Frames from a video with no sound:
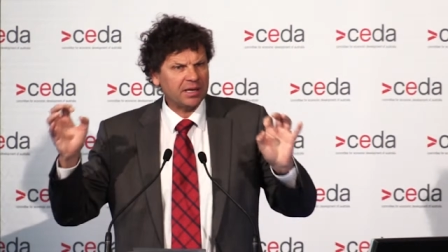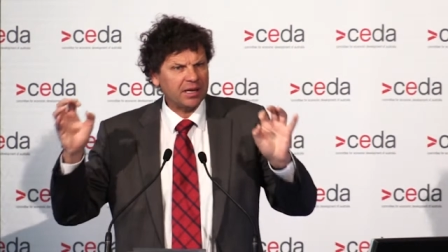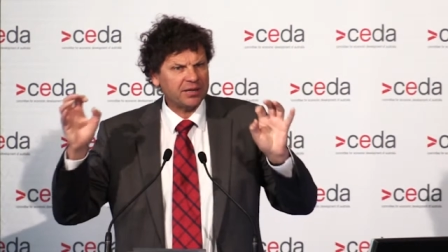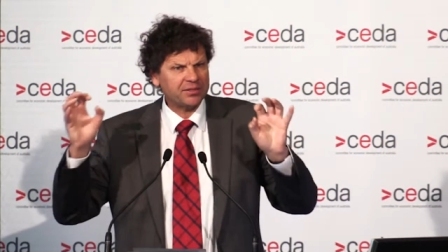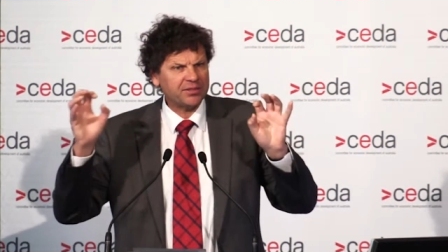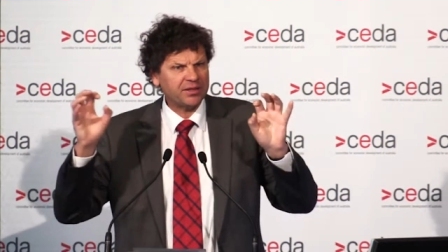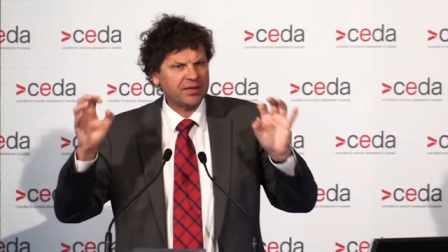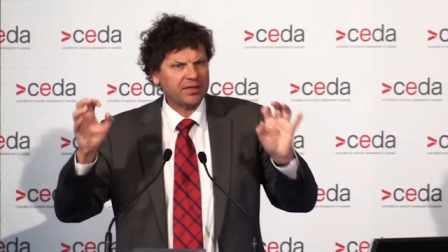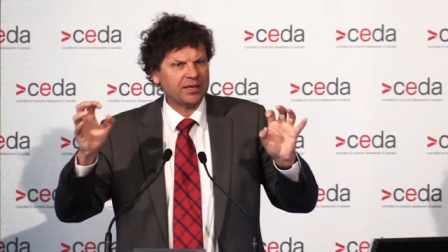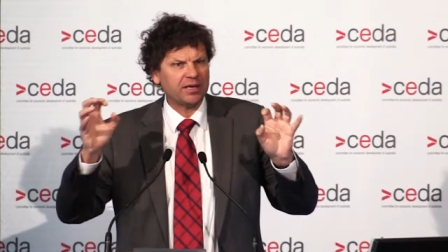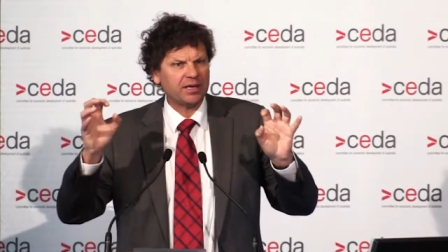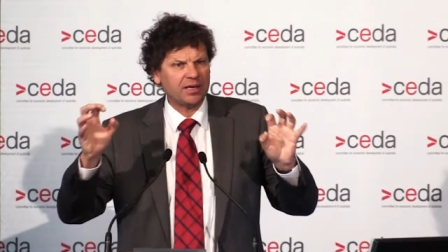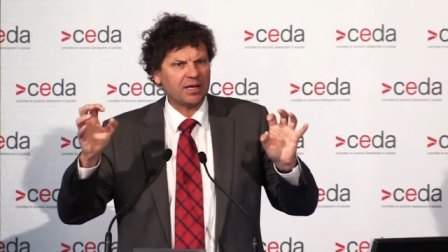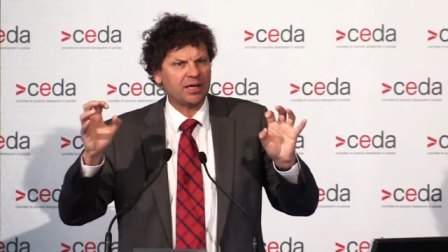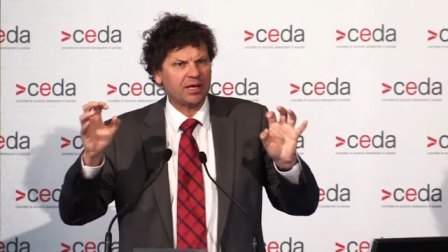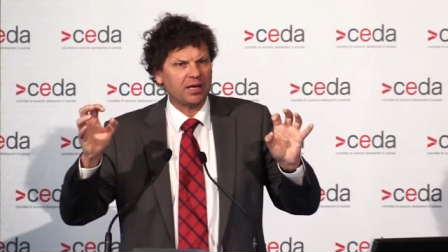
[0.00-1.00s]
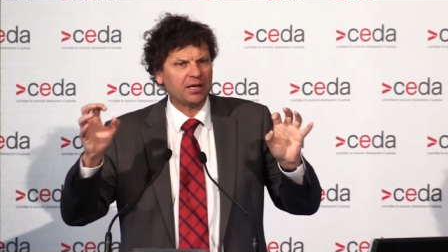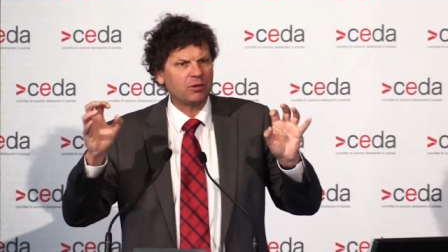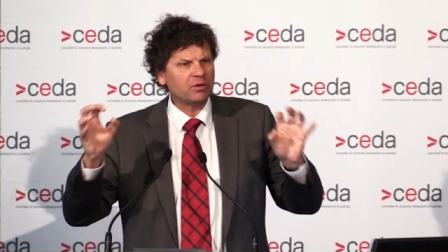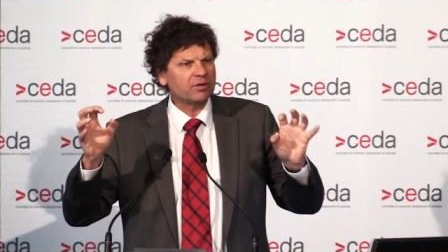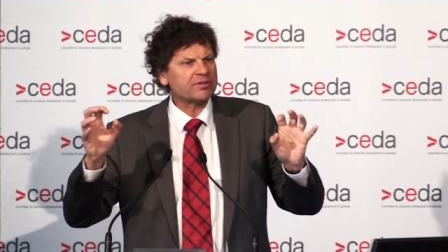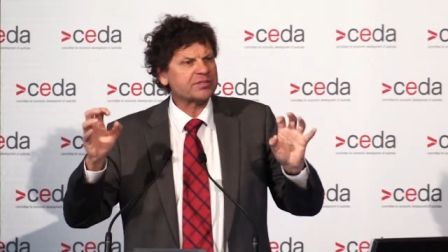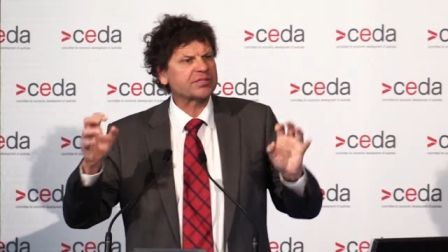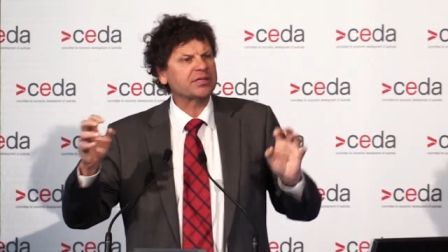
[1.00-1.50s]
at the,
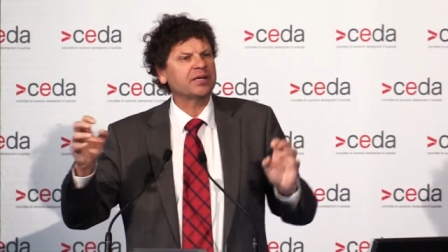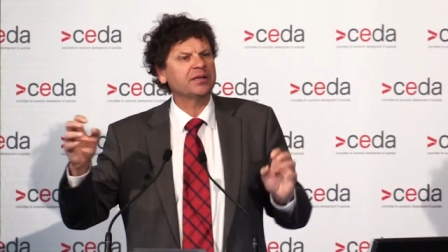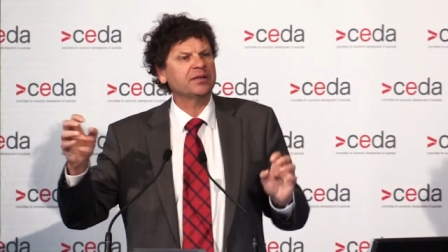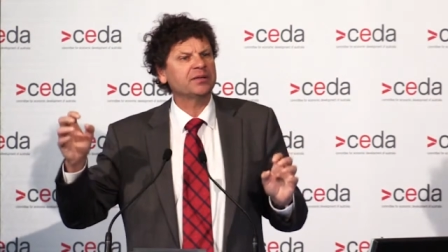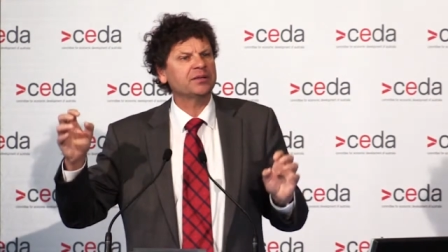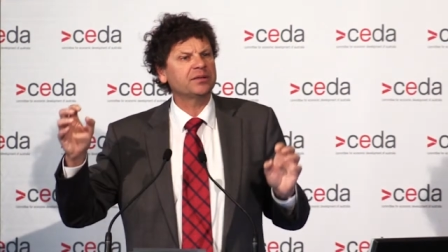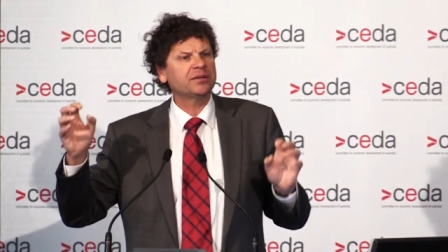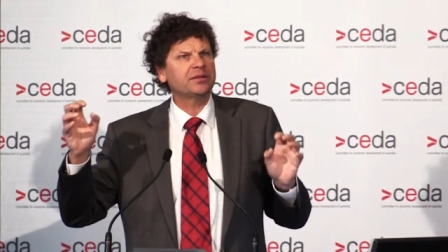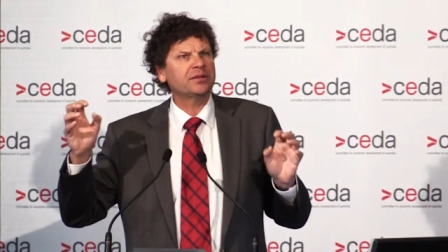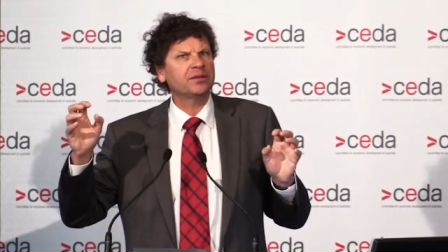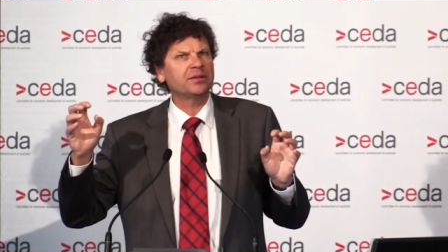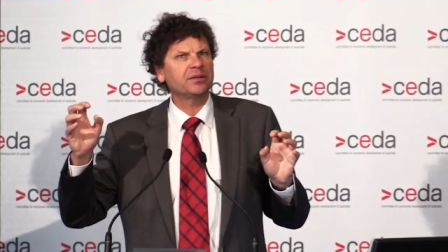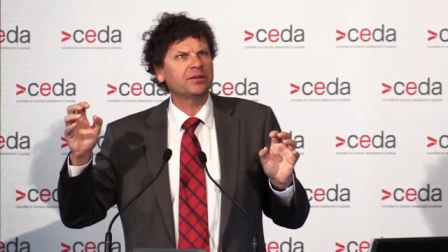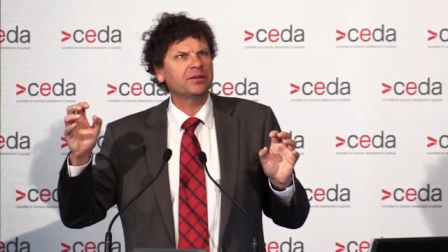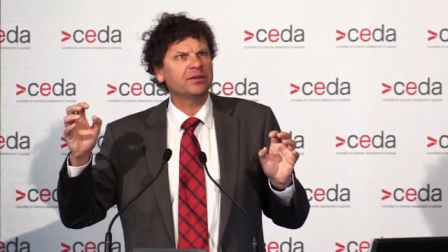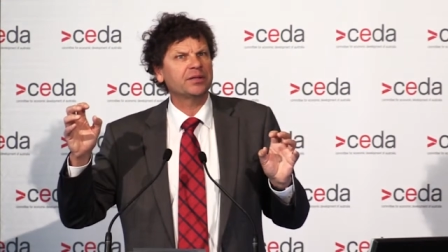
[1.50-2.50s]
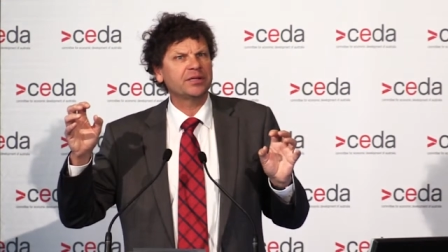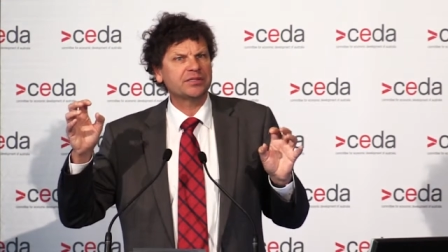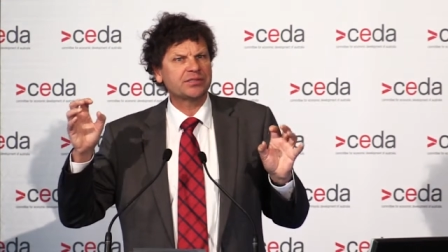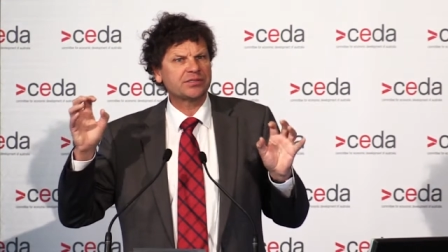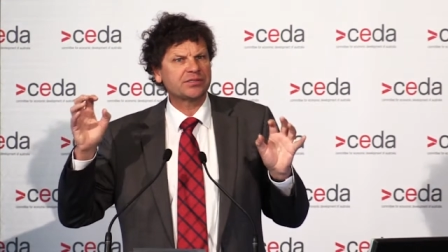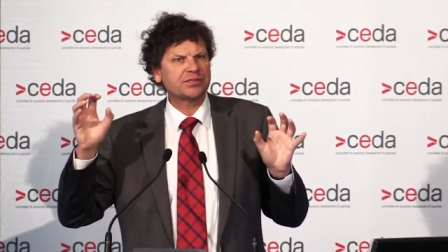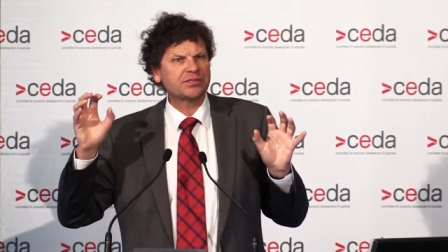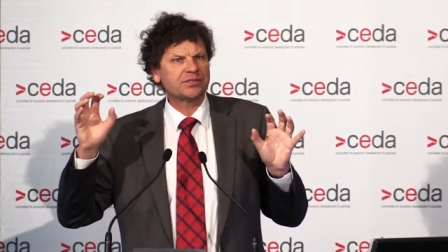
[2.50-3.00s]
all of a sudden,
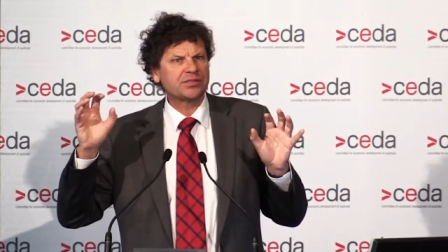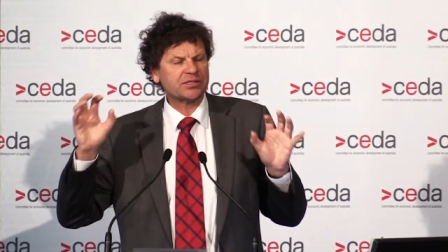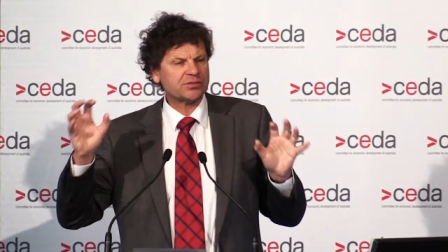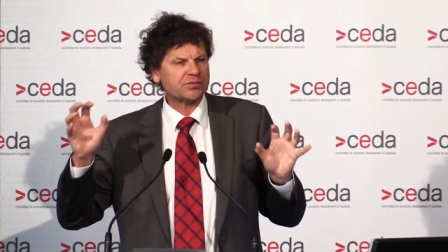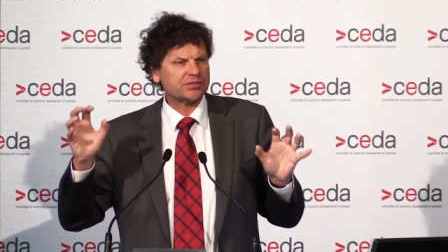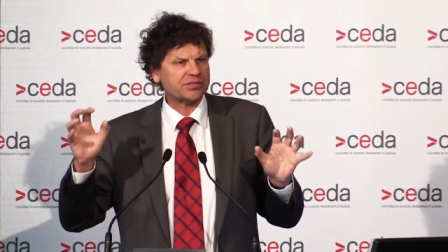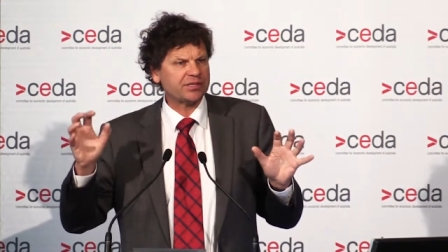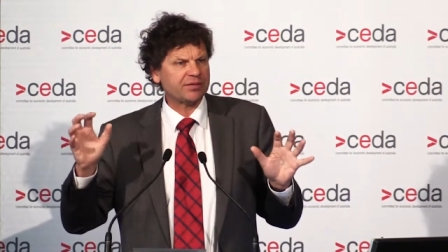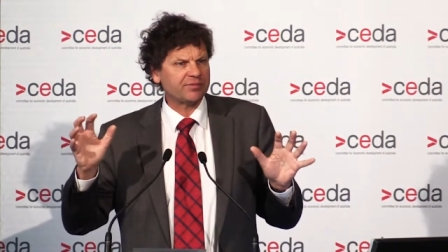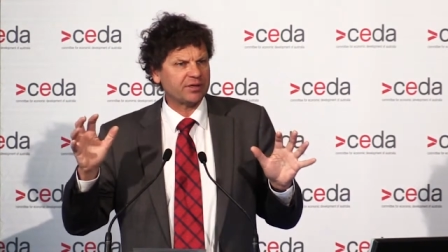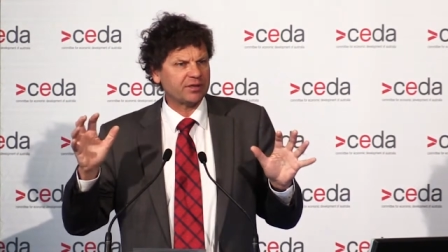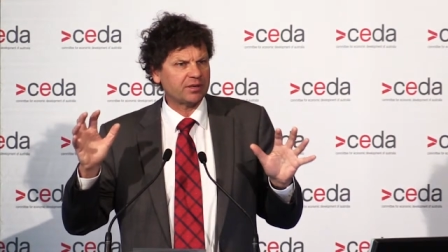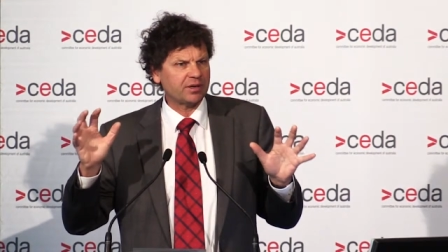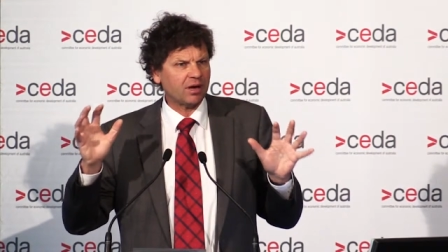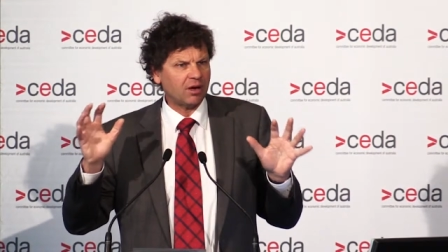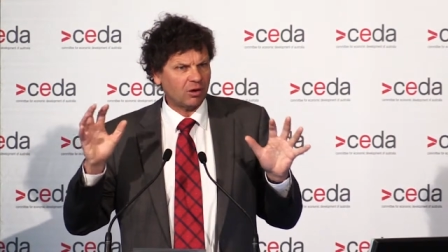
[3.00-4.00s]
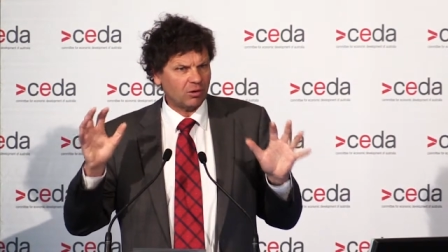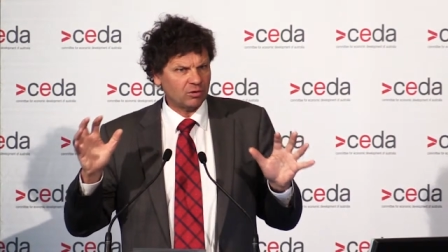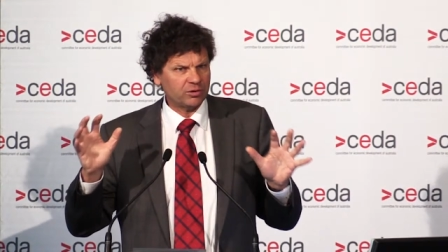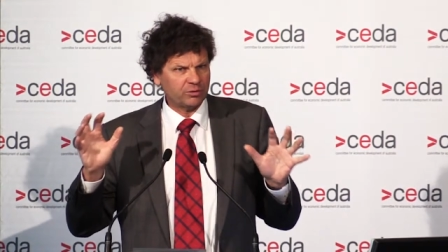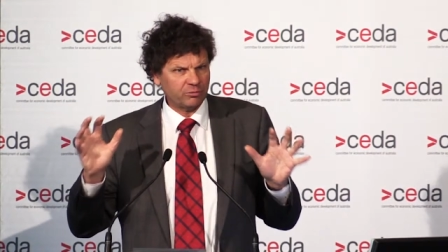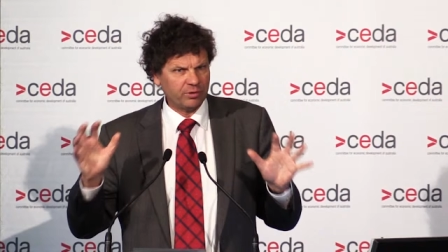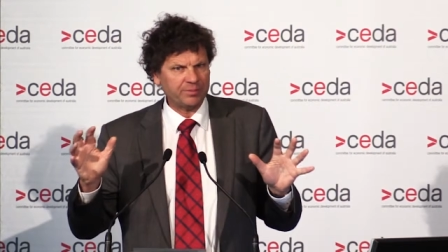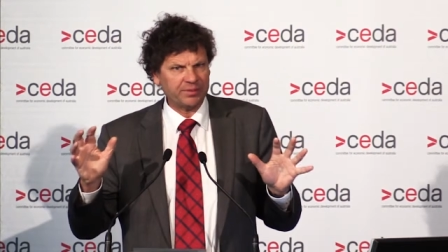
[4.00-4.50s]
these 6 or 7
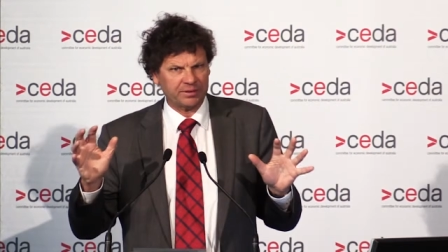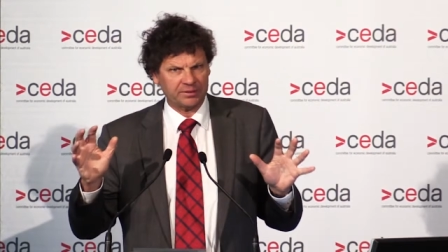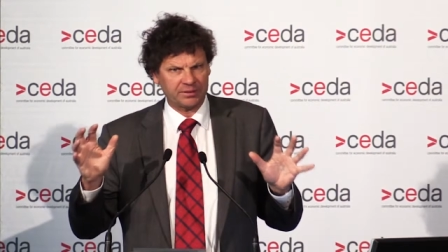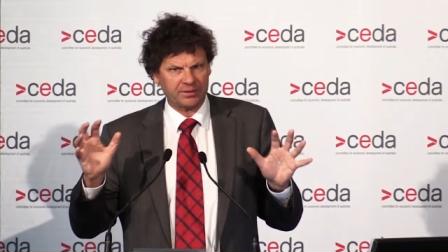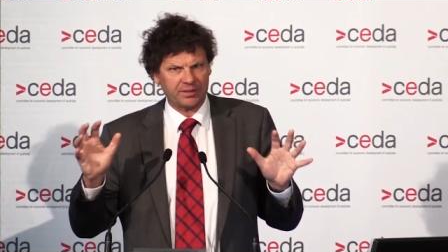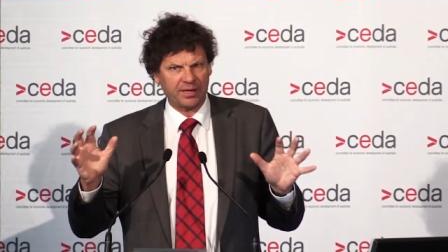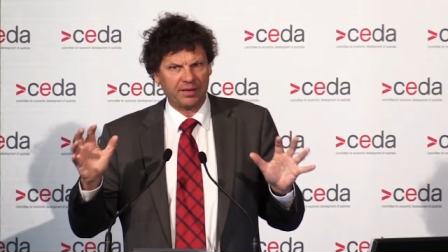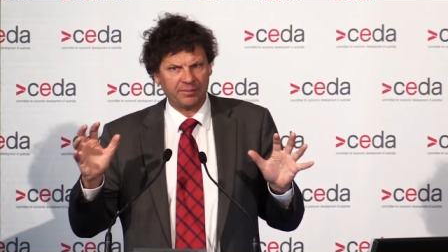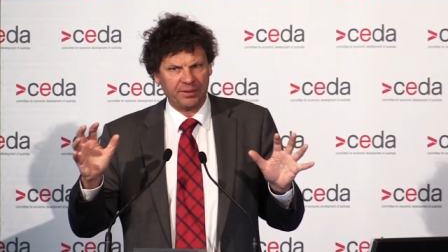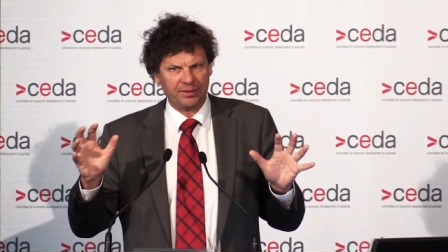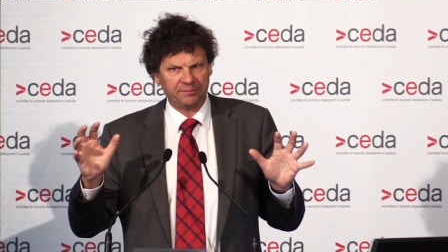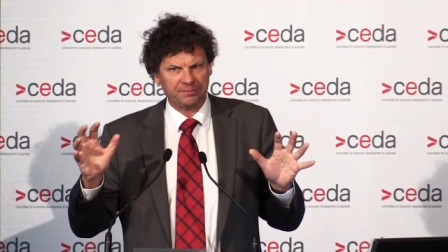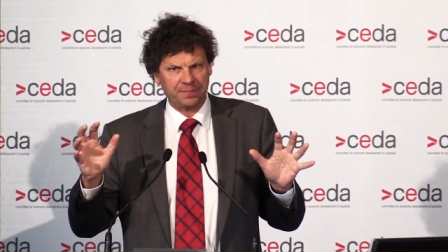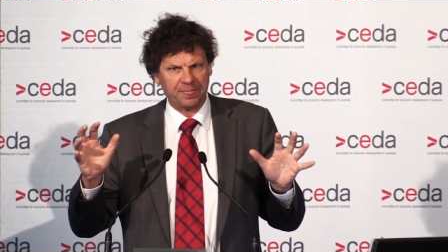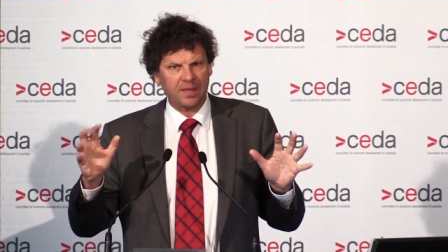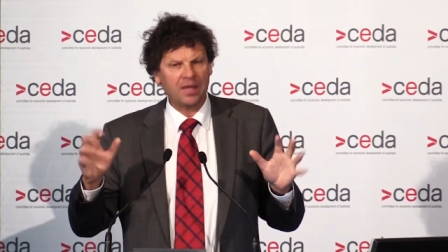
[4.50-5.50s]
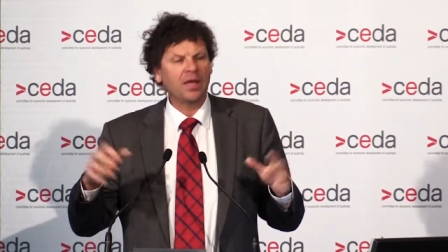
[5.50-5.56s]
older women came in.